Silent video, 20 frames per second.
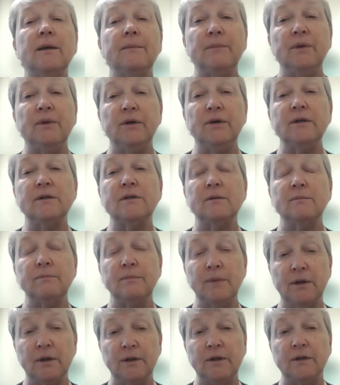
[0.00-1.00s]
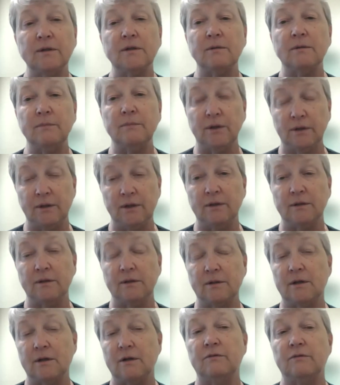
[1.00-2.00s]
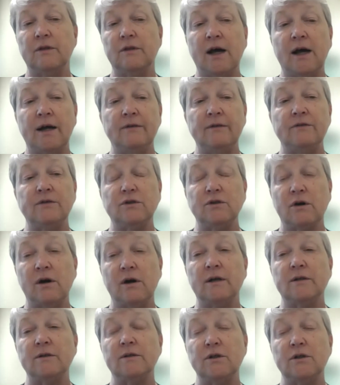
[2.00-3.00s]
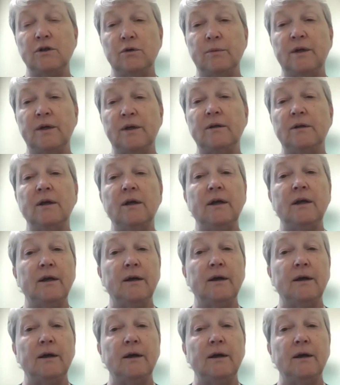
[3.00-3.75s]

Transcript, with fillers: millions and millions and millions of lives, dogs, human,